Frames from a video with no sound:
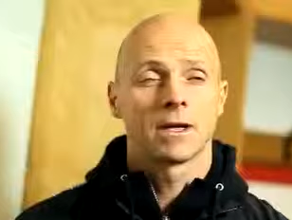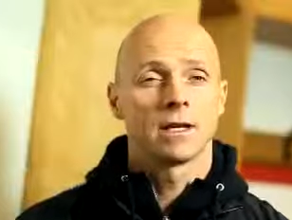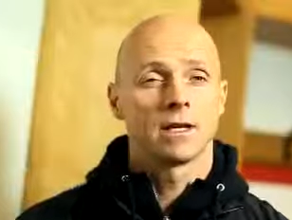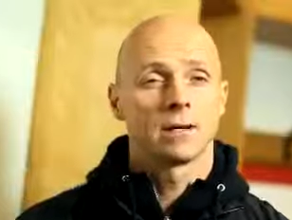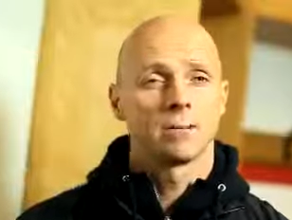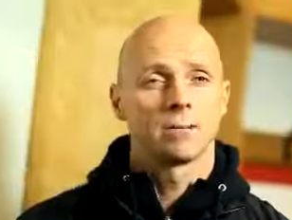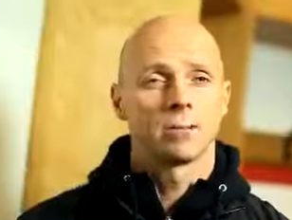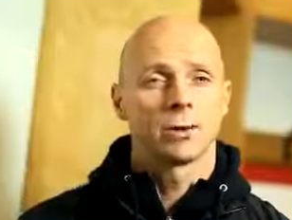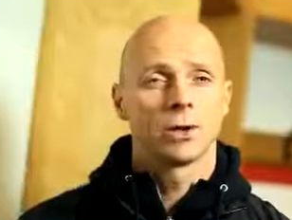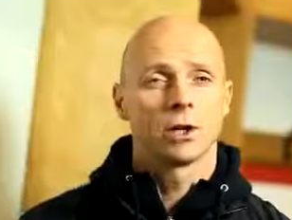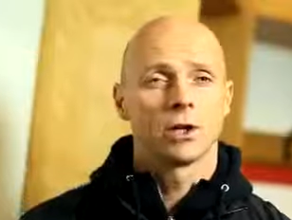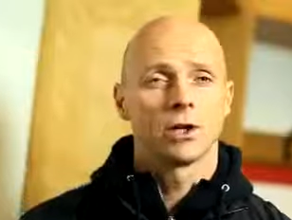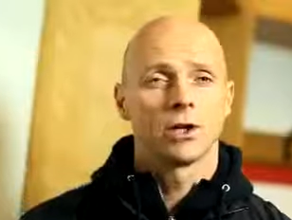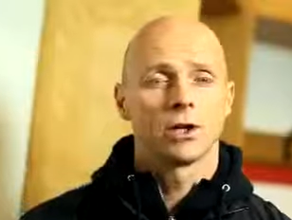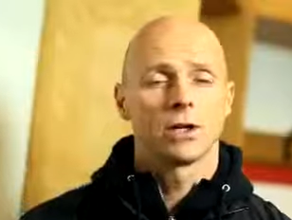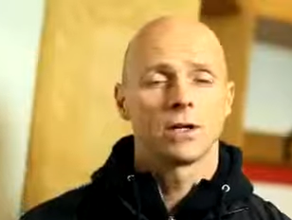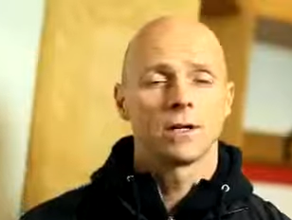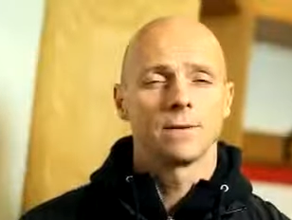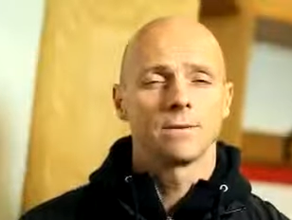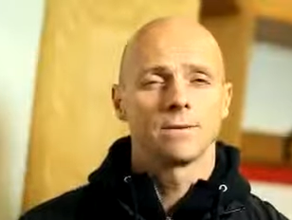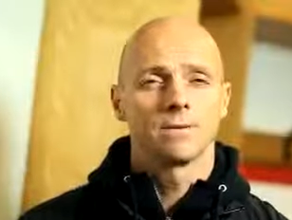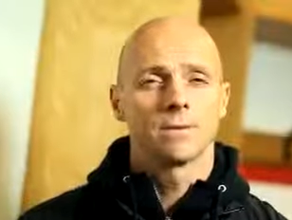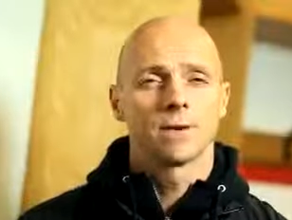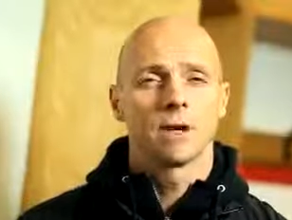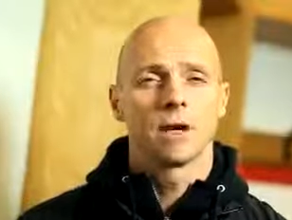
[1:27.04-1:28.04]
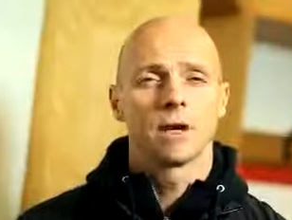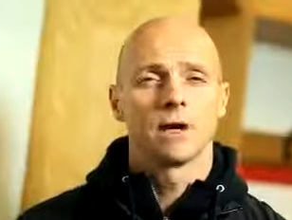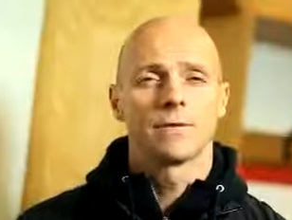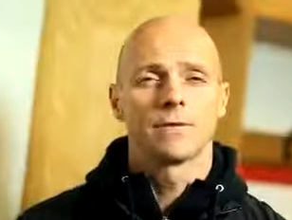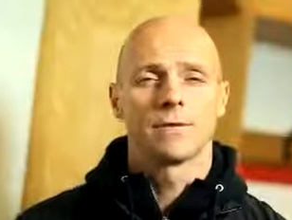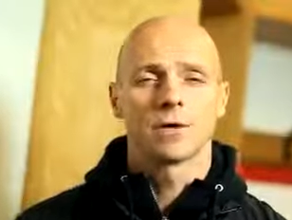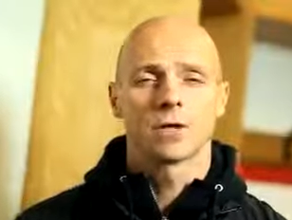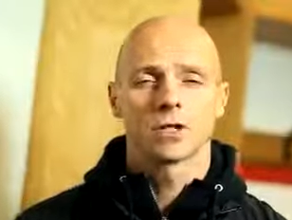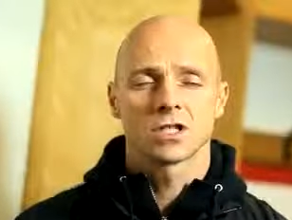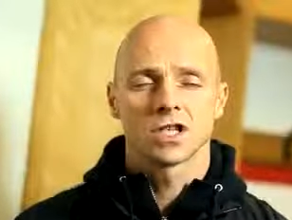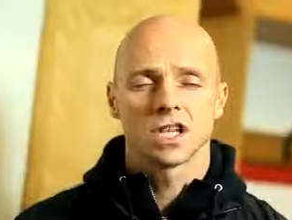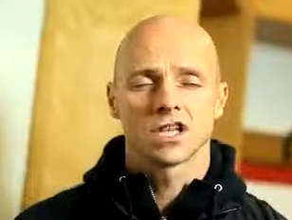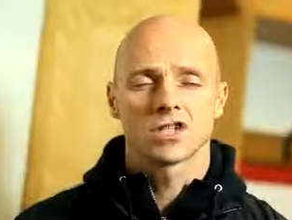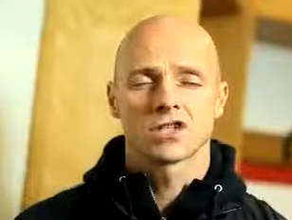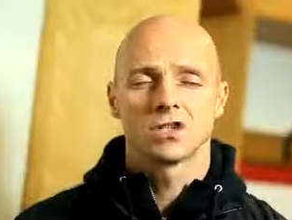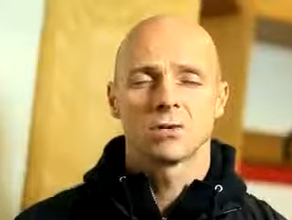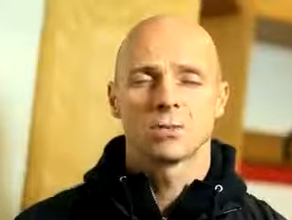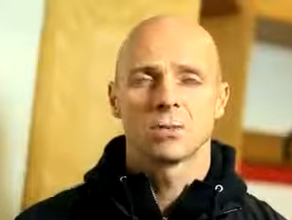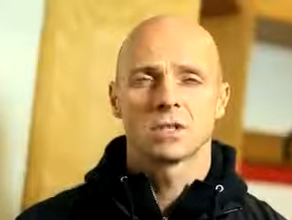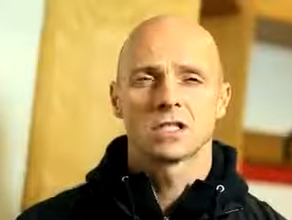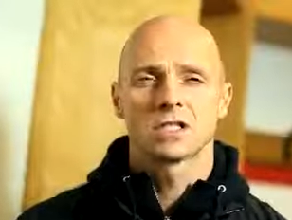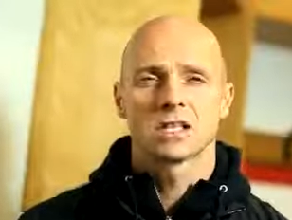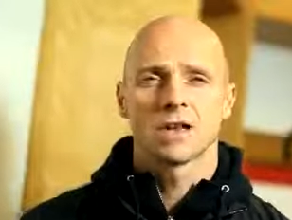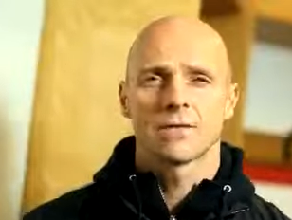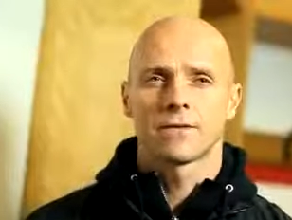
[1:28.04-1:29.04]
get up pretty early. Uh, first session
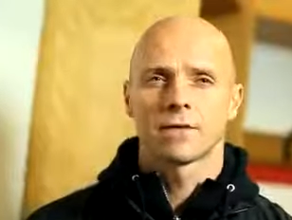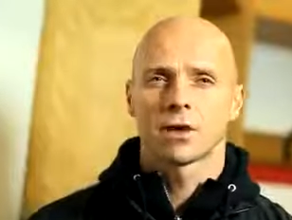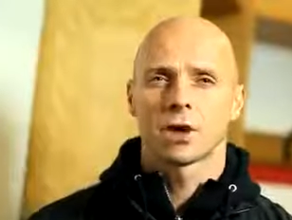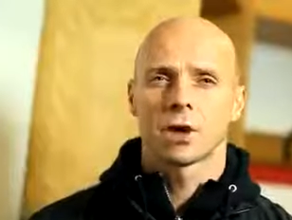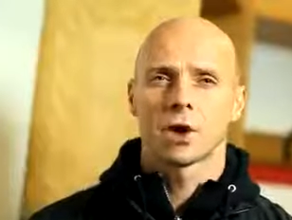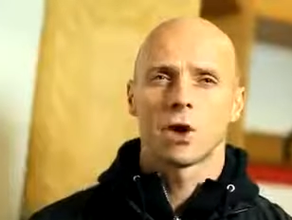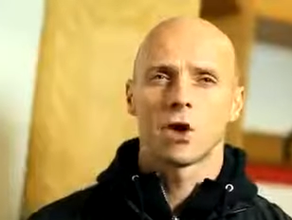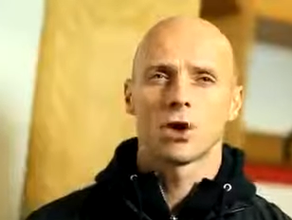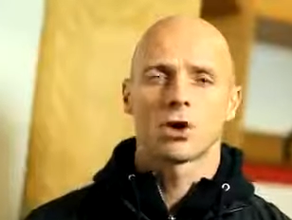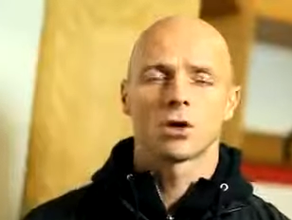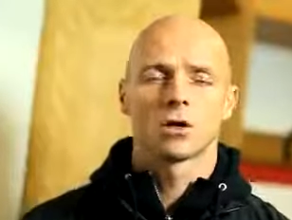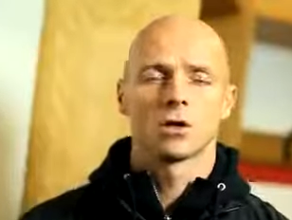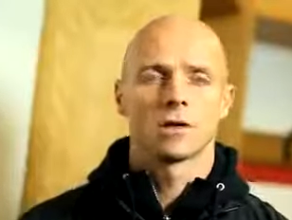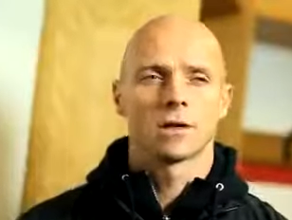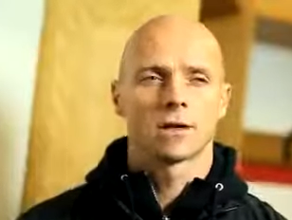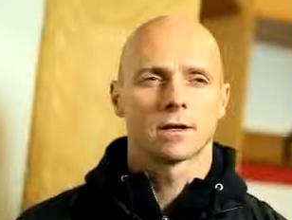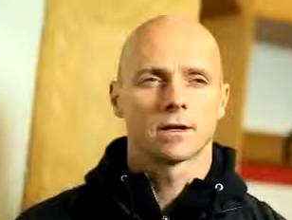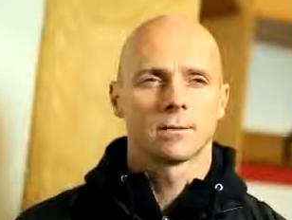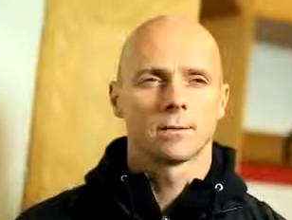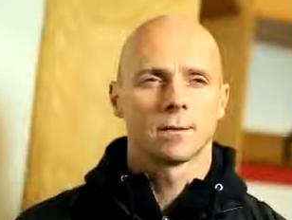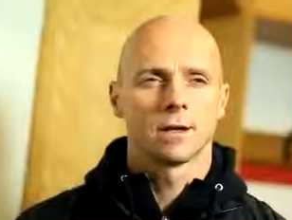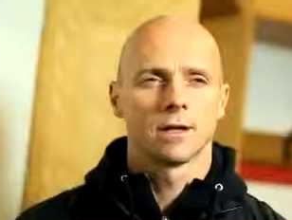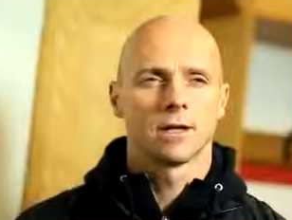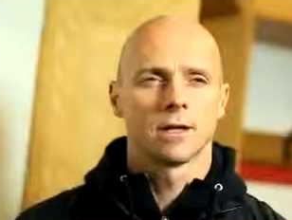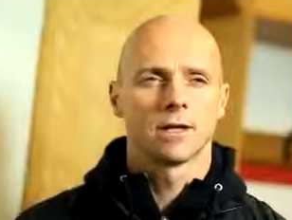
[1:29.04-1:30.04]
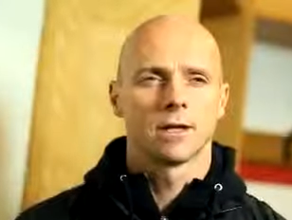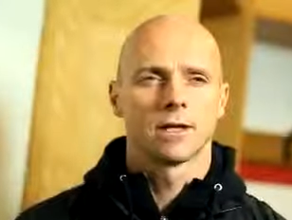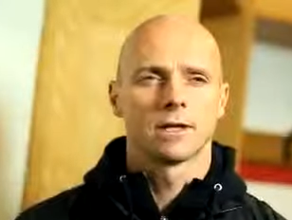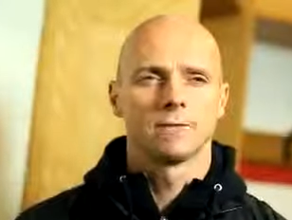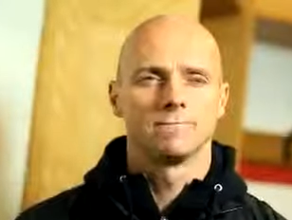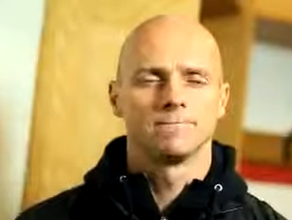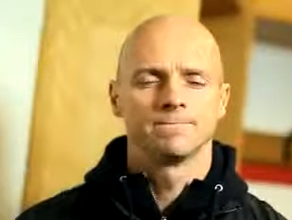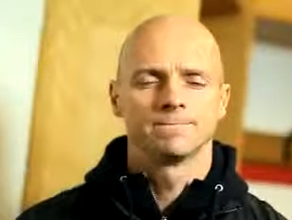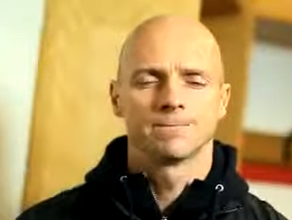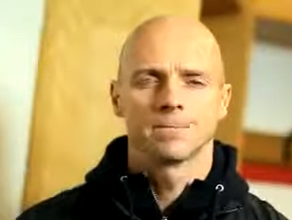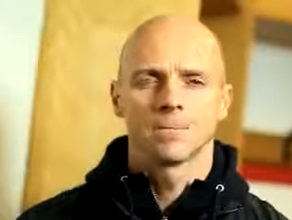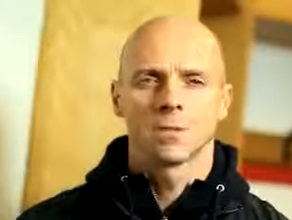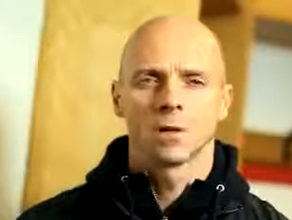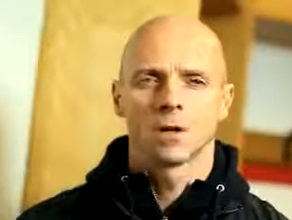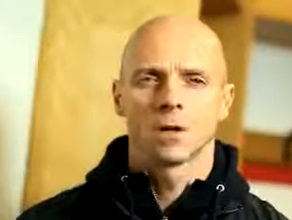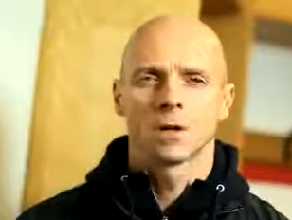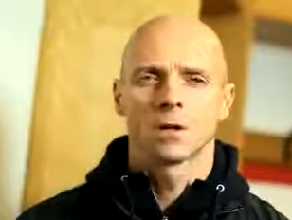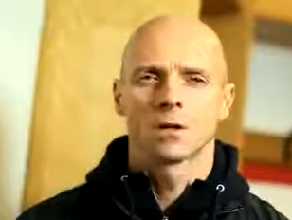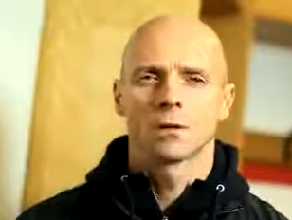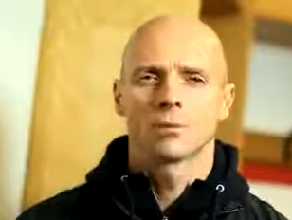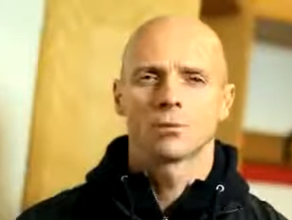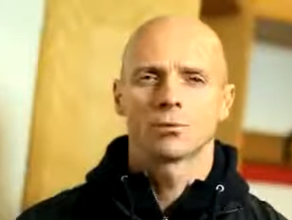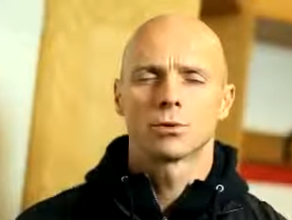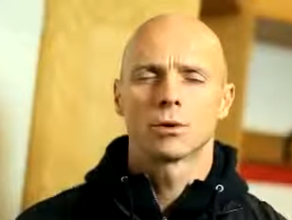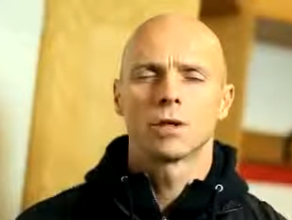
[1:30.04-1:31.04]
will be seven o'clock, and that'll be um,
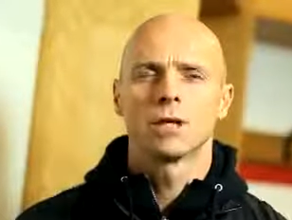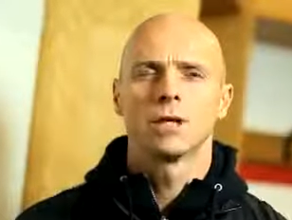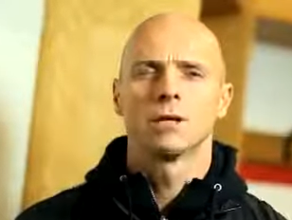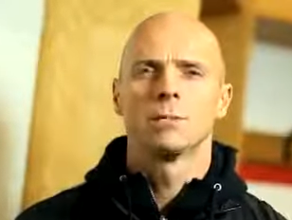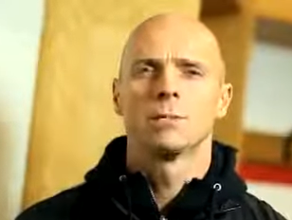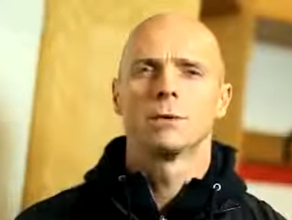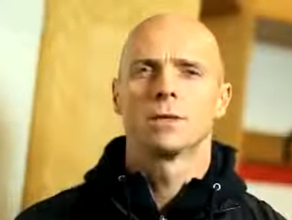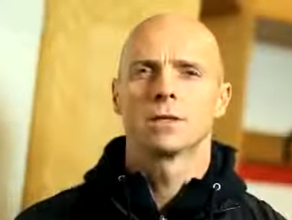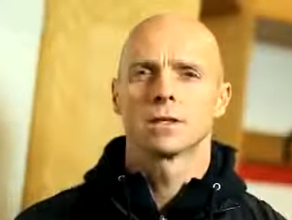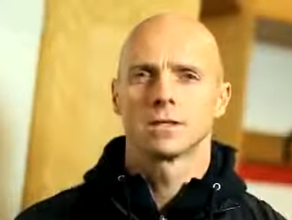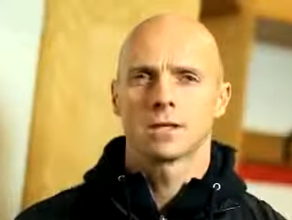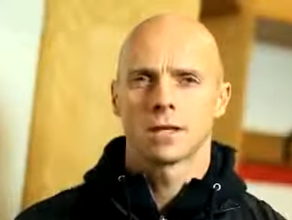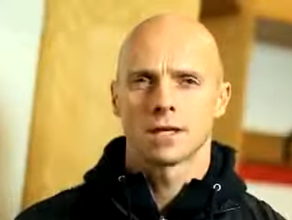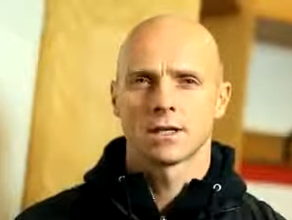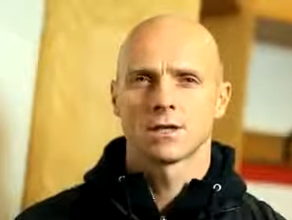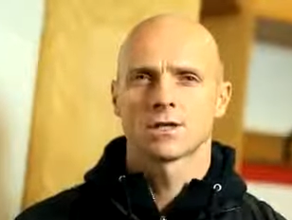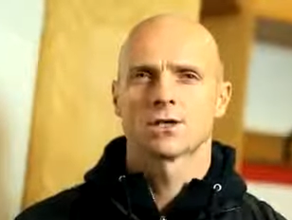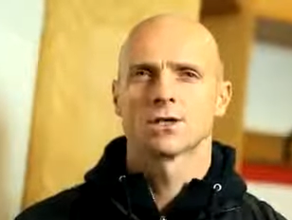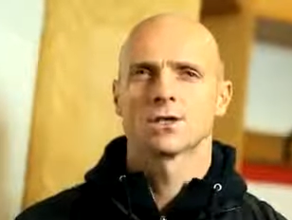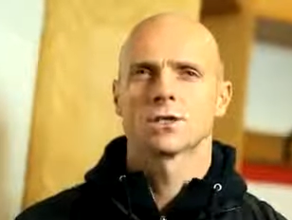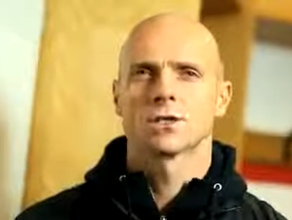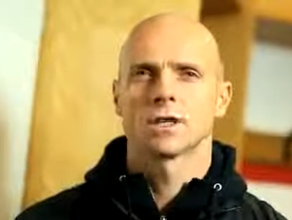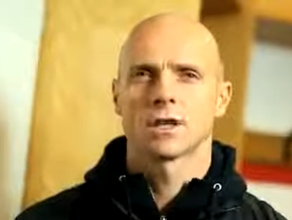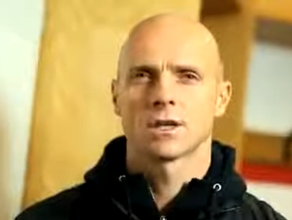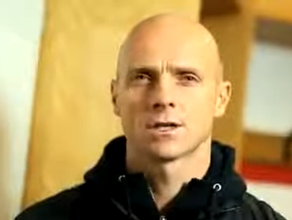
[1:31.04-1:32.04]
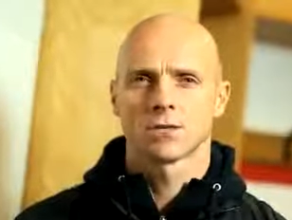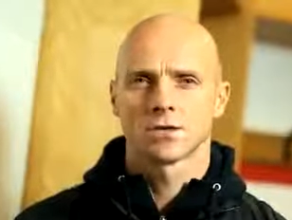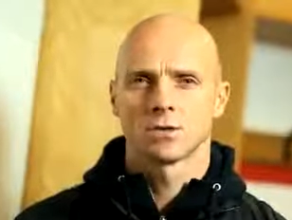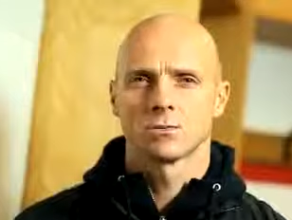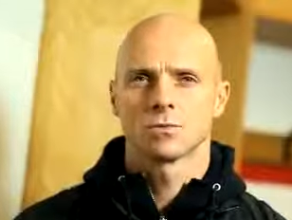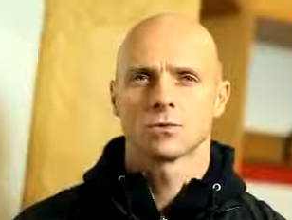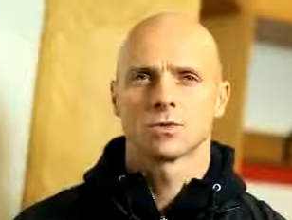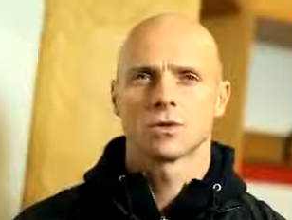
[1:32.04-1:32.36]
kind of prehabilitation session.